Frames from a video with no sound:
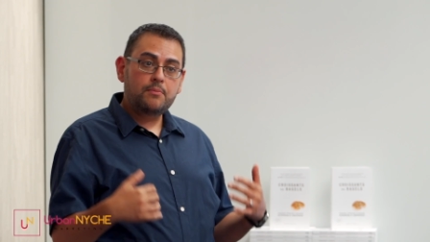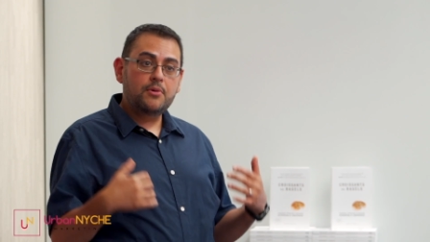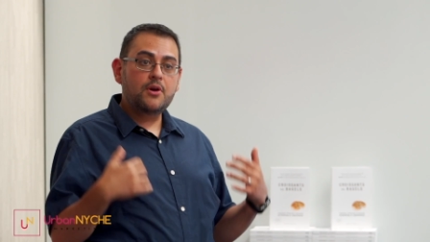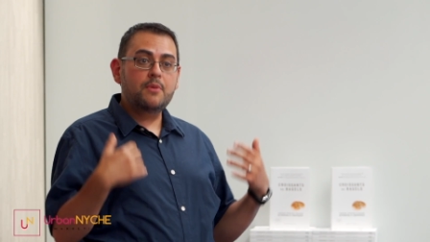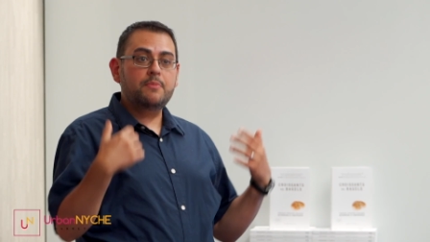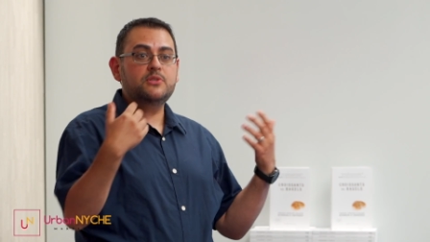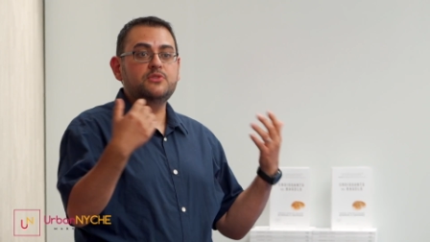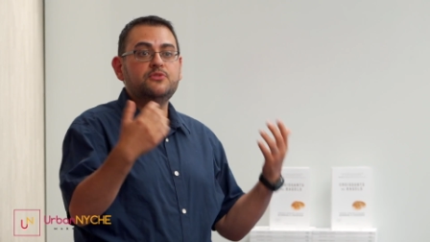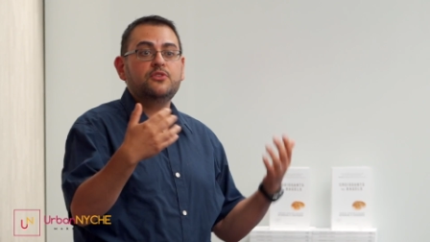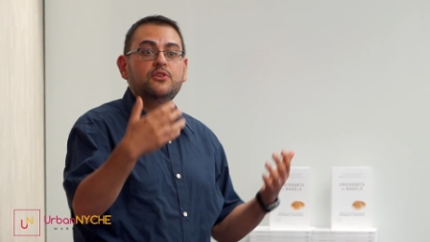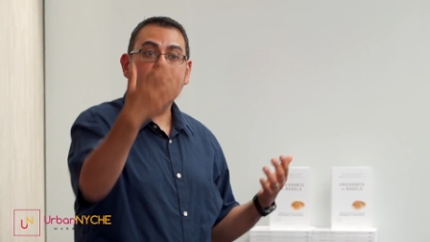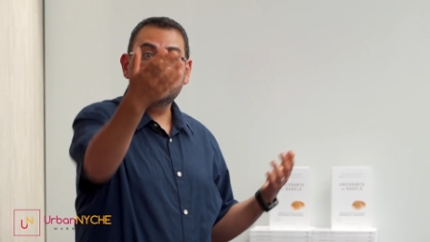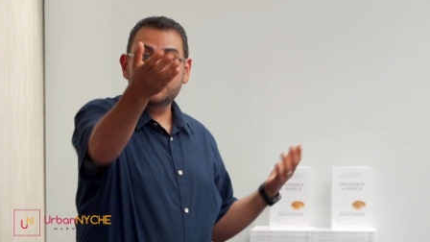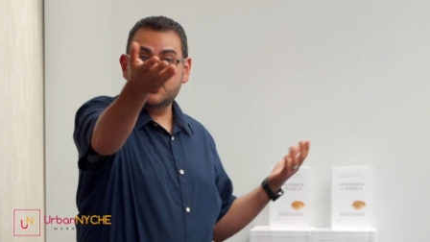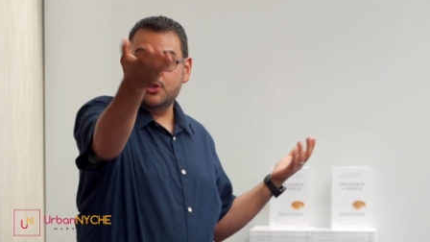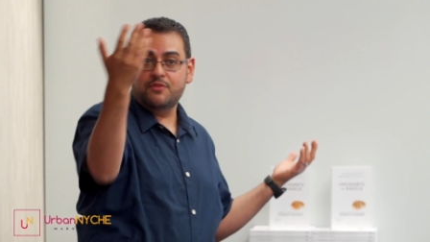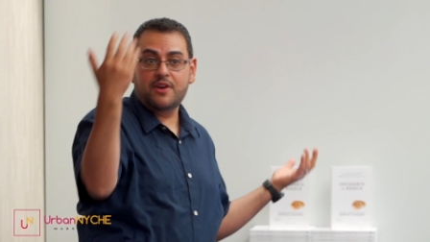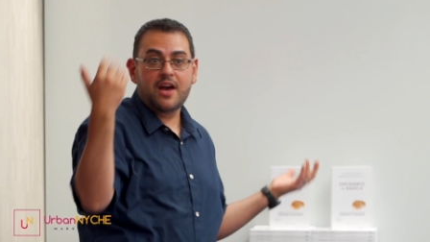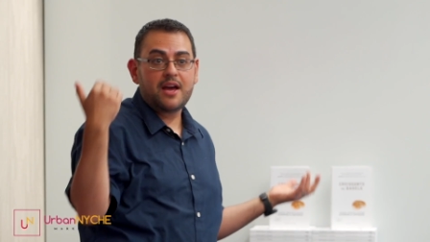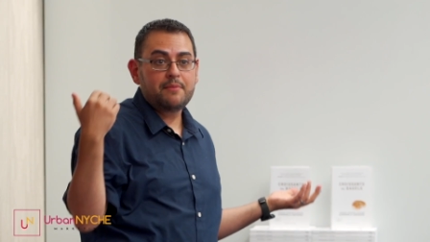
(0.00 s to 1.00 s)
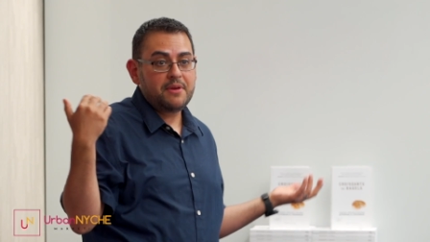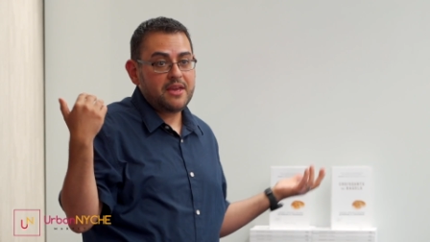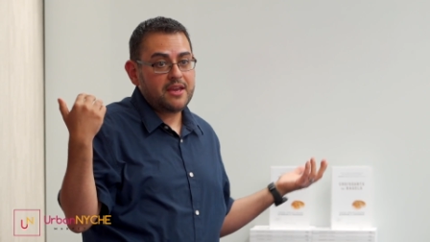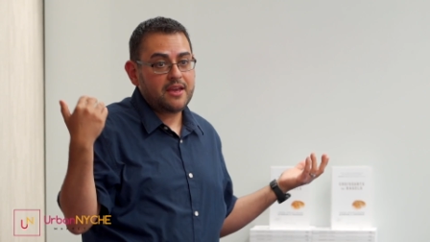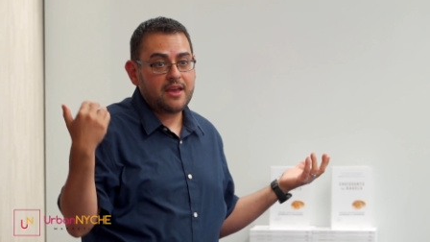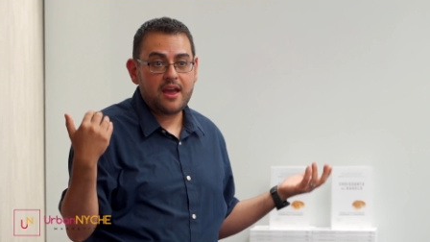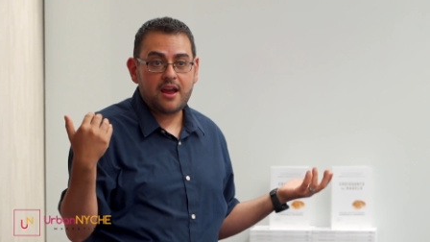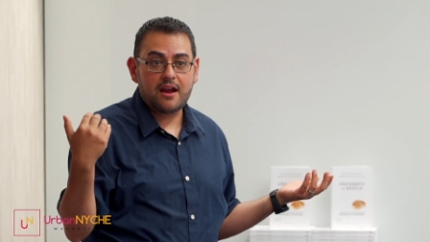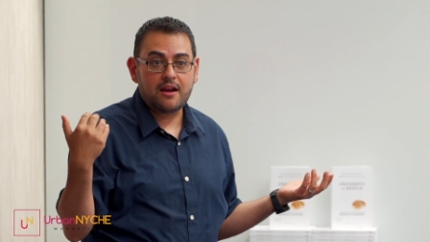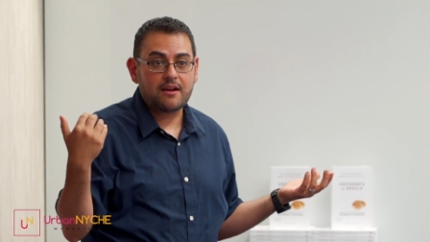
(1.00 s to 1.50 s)
purposeful. You've got
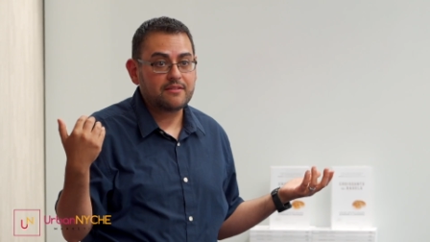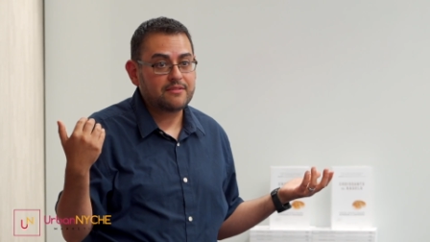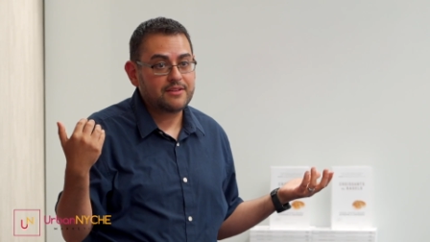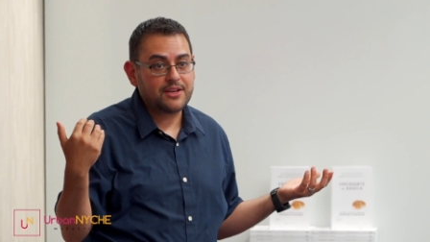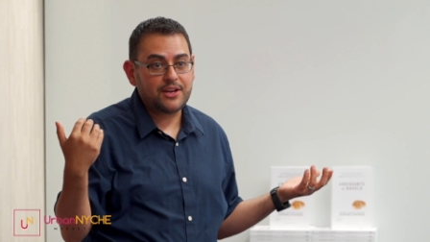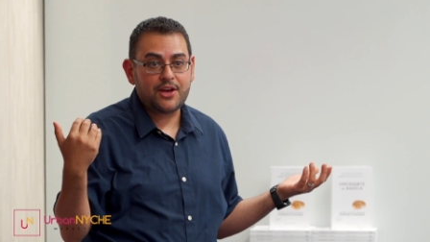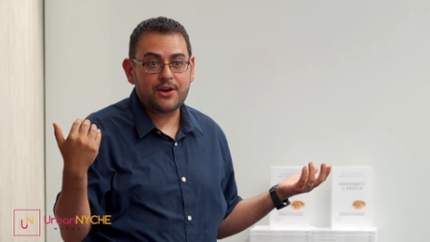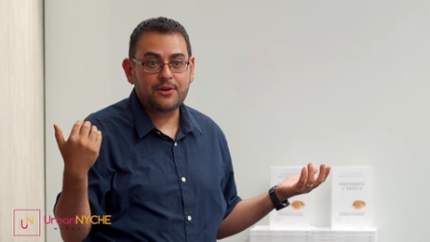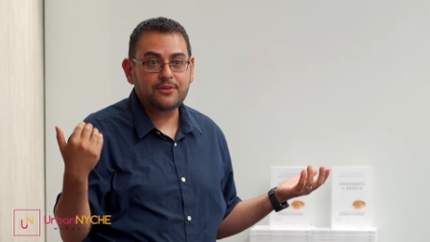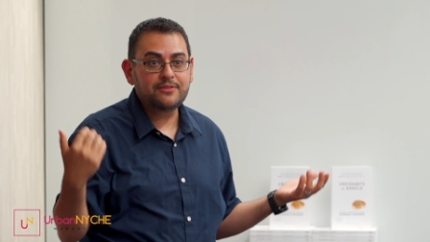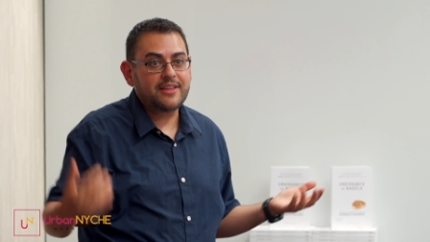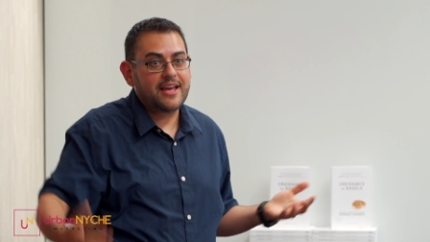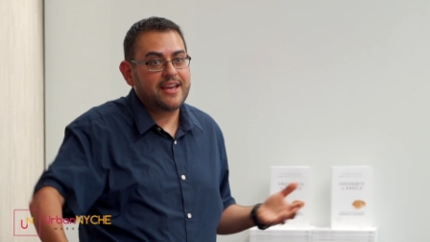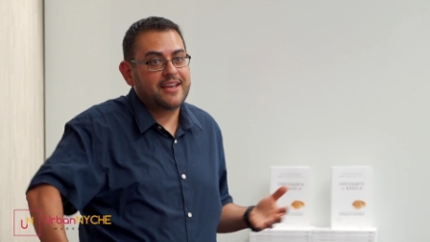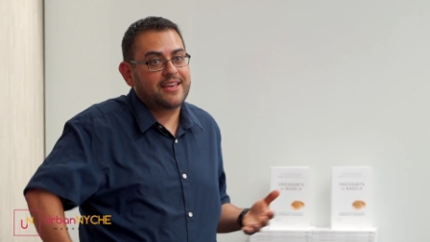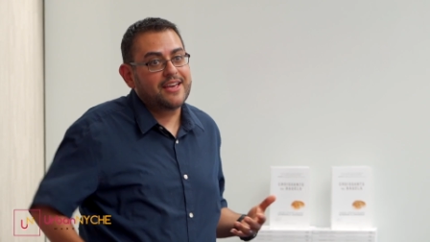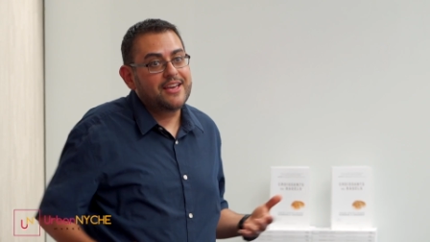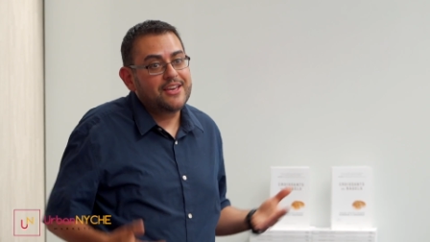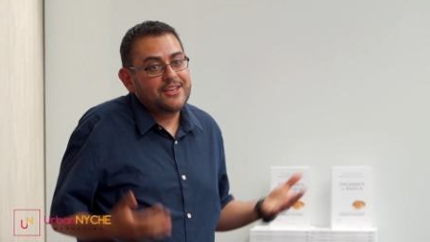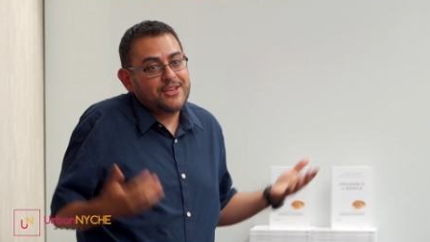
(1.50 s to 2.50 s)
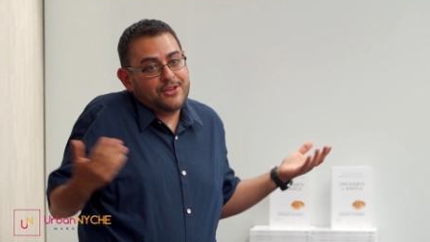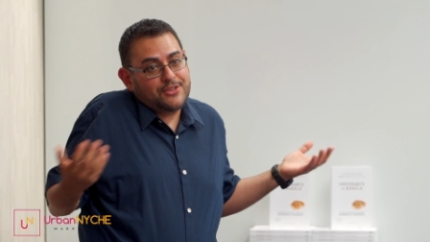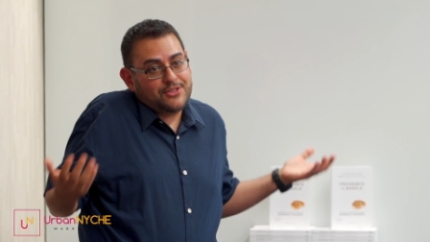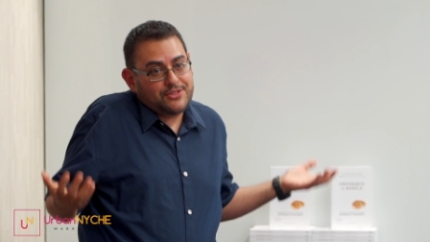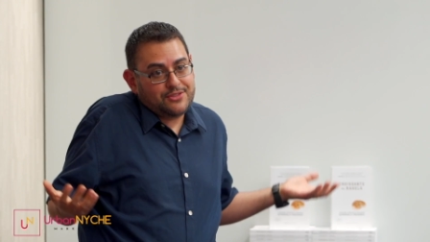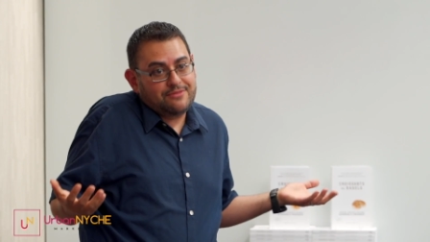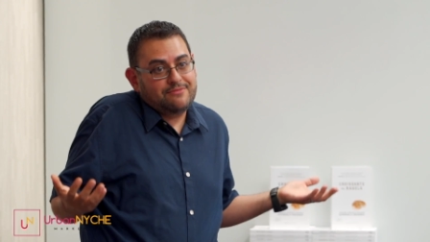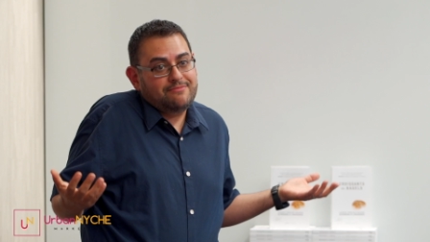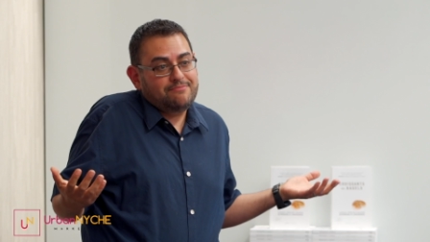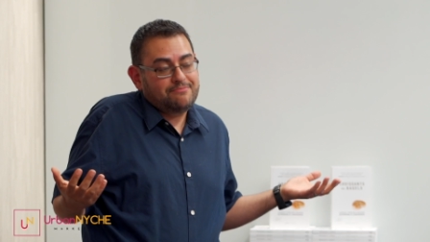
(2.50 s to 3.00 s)
pink hair, you know, like,
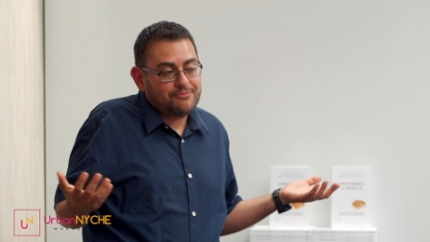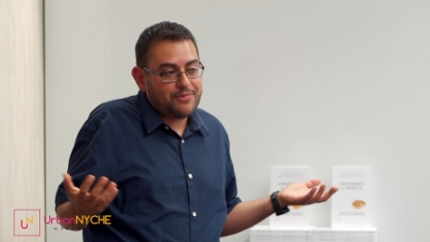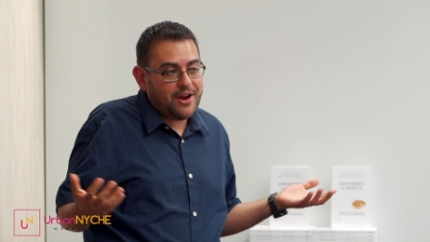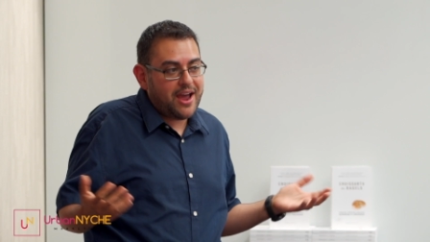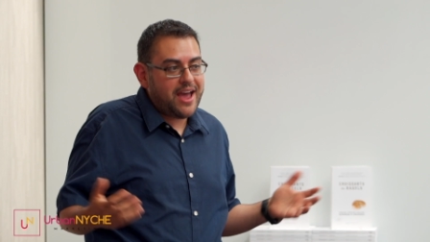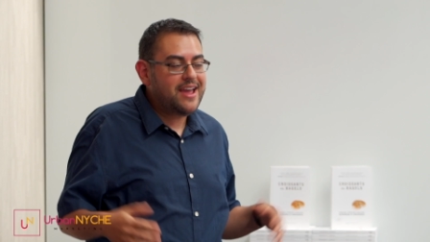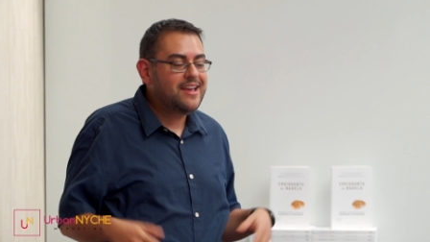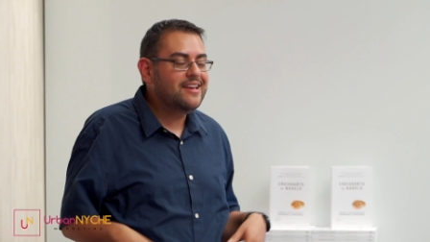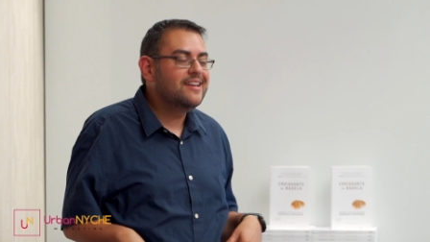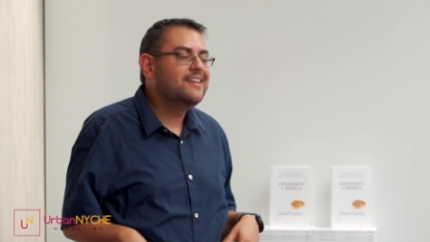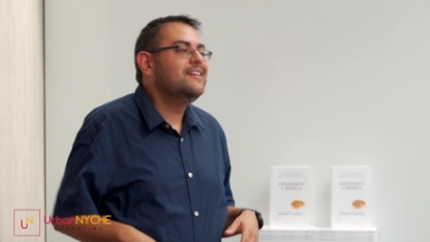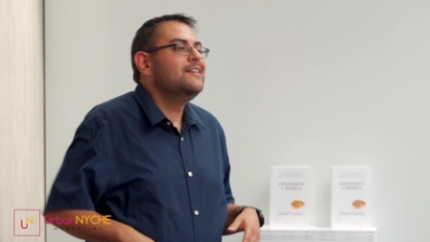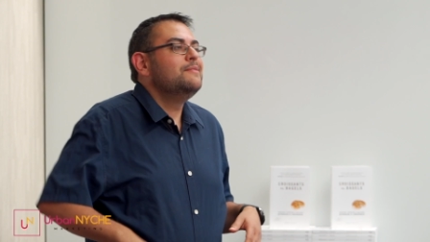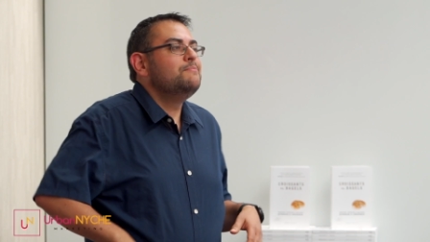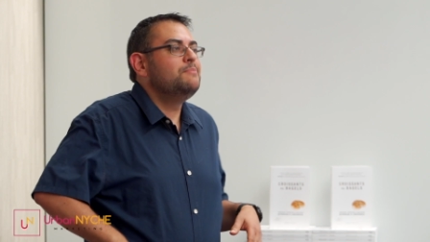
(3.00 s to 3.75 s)
right?